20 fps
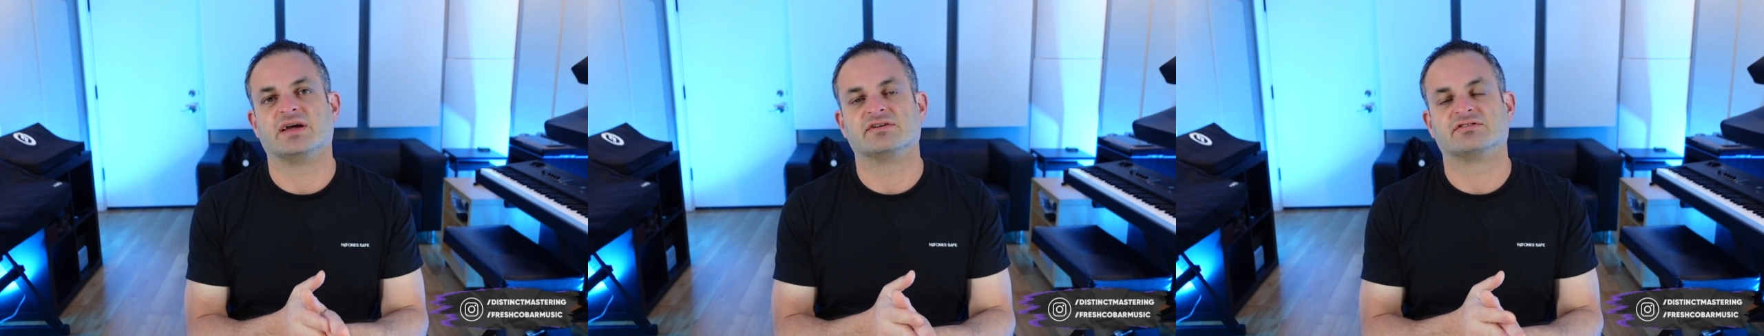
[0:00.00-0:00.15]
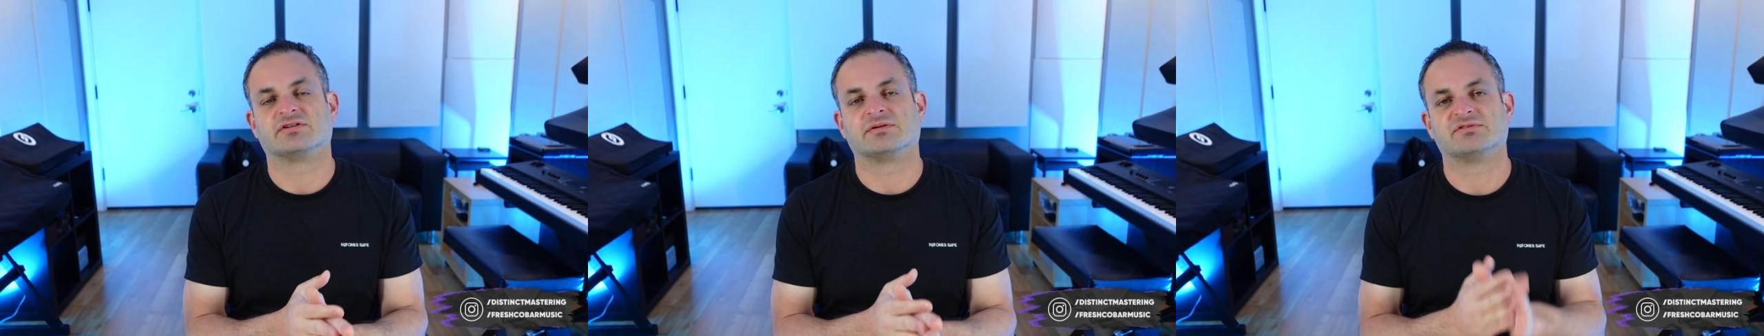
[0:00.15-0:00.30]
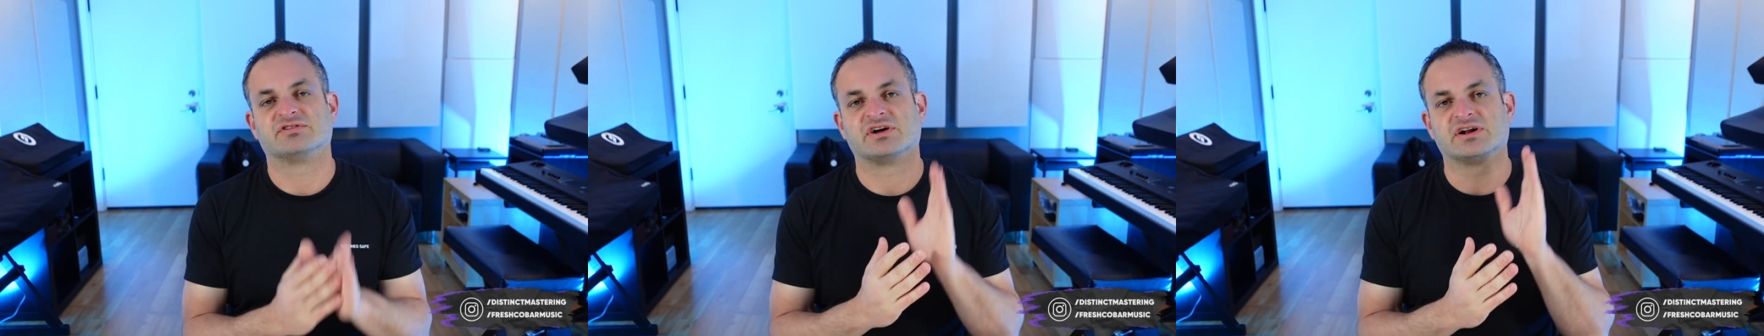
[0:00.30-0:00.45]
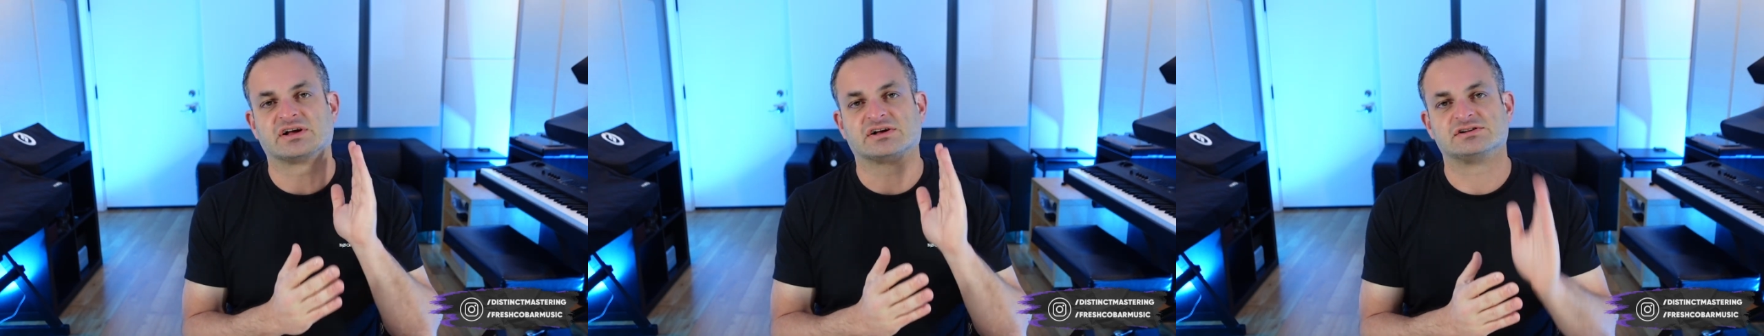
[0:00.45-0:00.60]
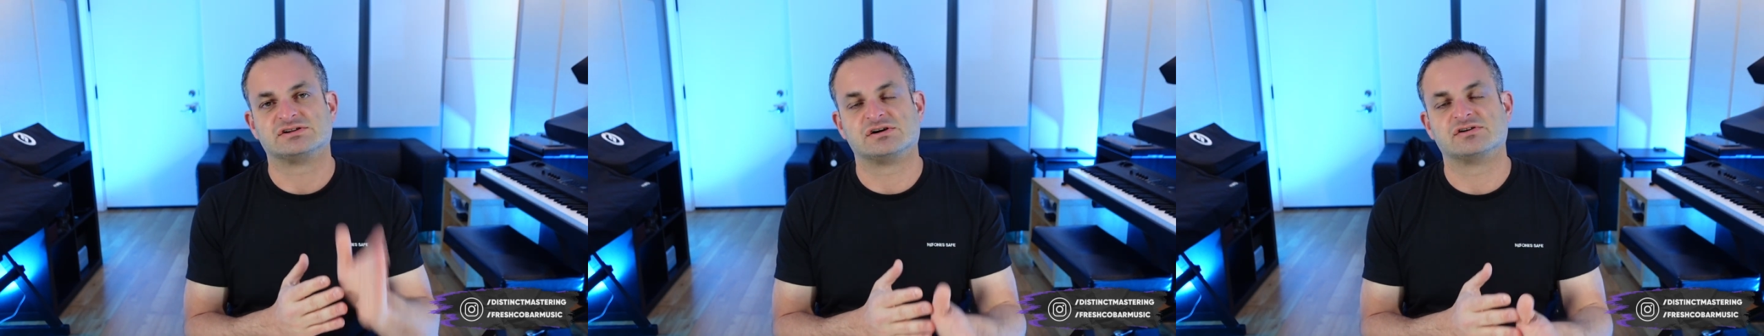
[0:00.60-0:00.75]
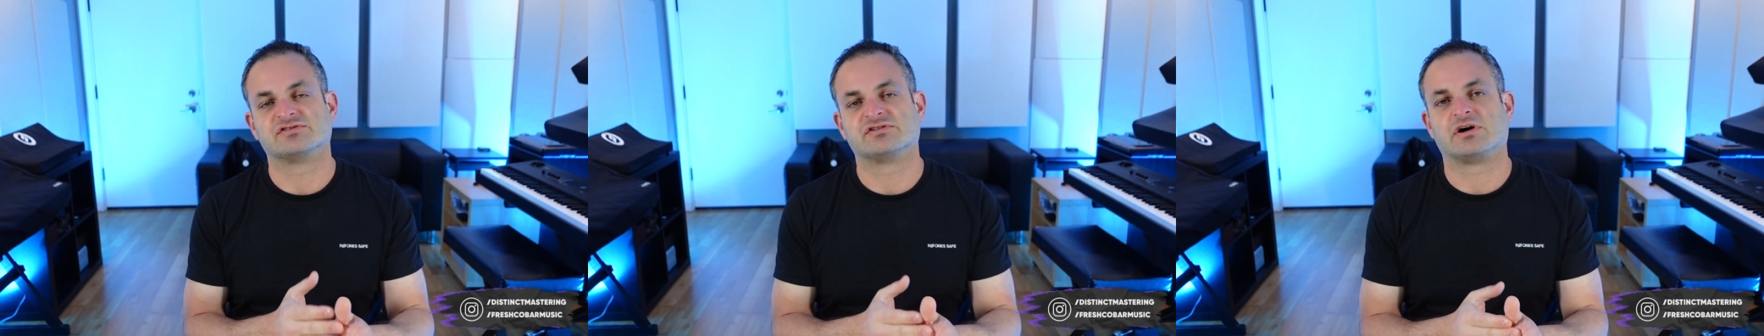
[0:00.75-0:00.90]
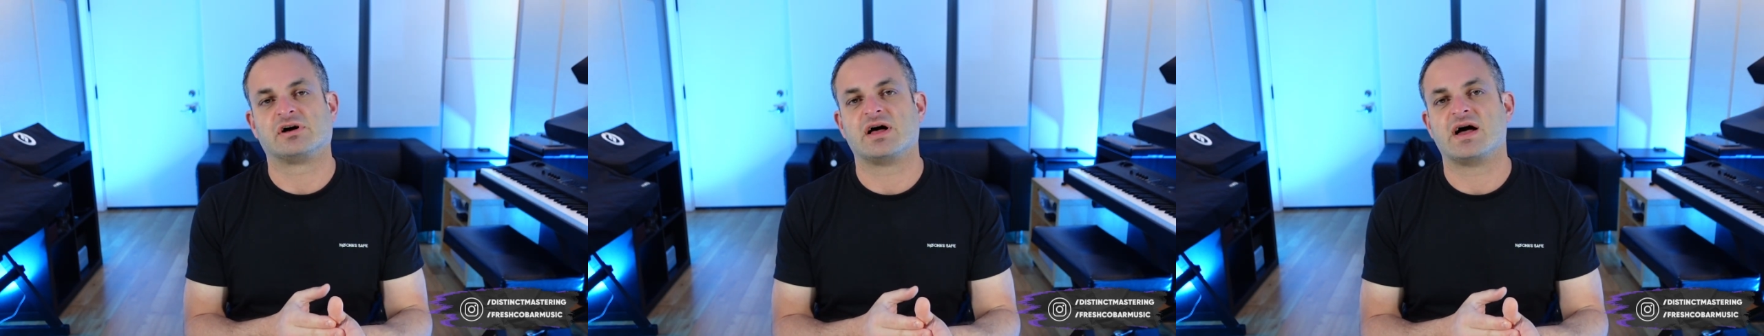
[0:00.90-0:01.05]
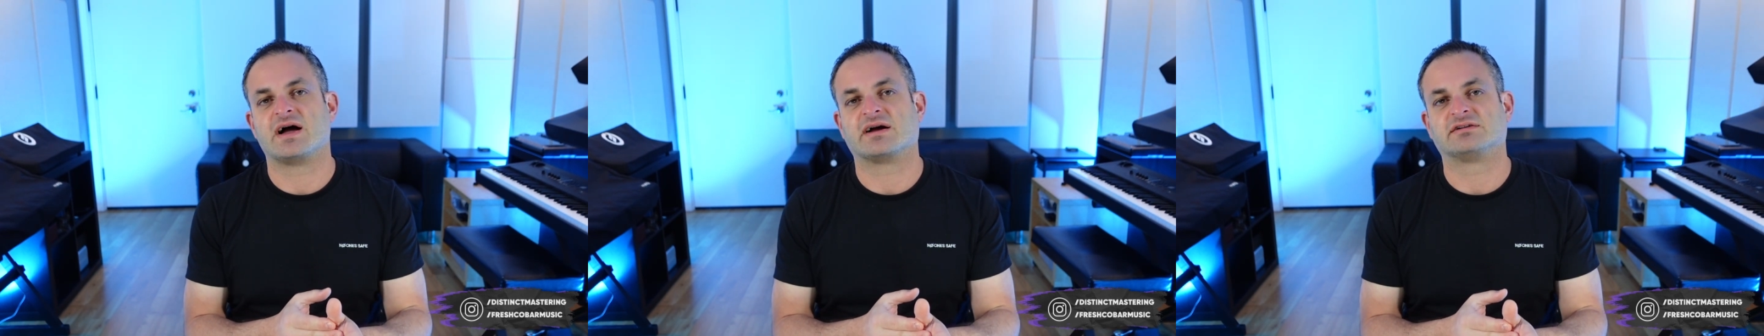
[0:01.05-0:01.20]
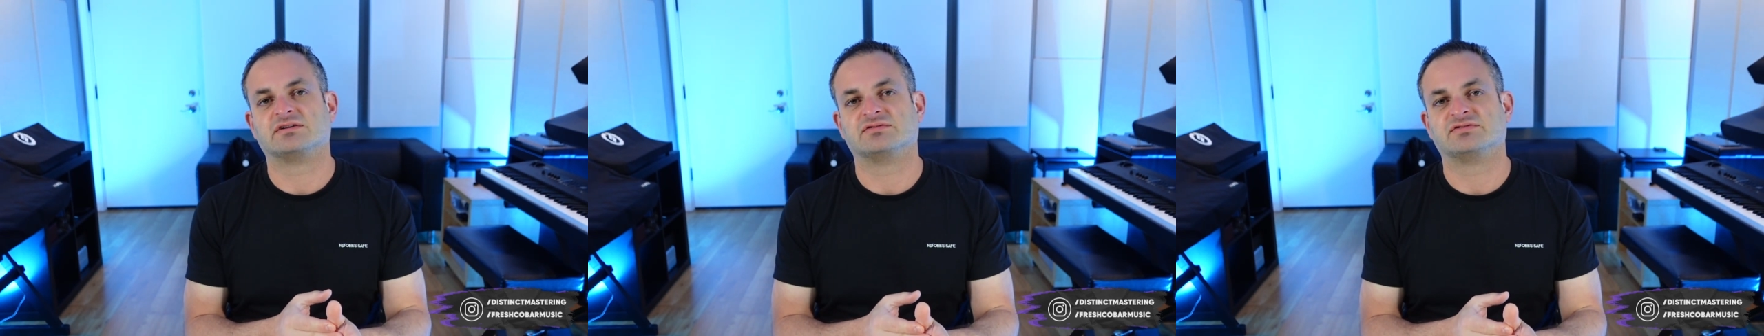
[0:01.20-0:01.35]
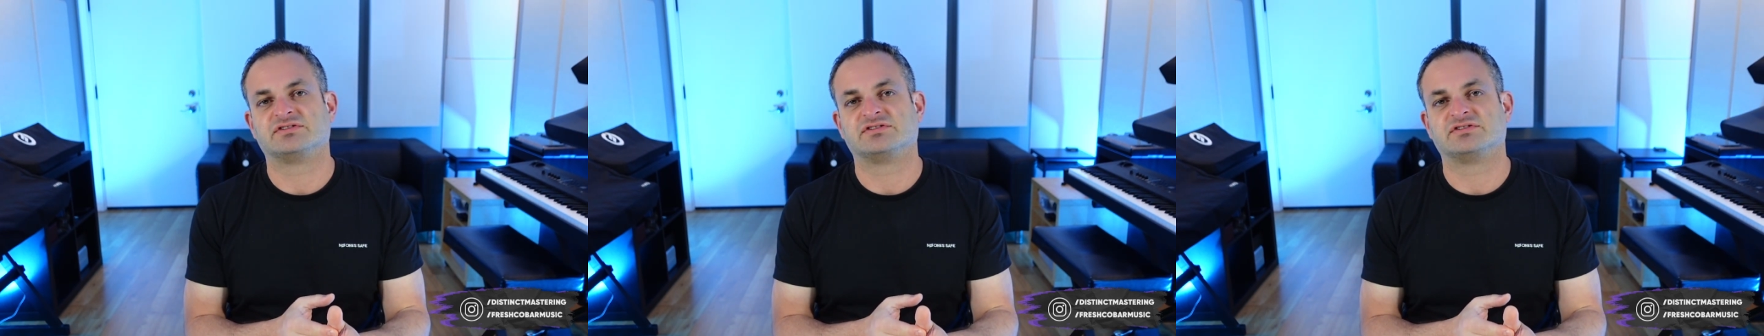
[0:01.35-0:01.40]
So I'm trying to close all active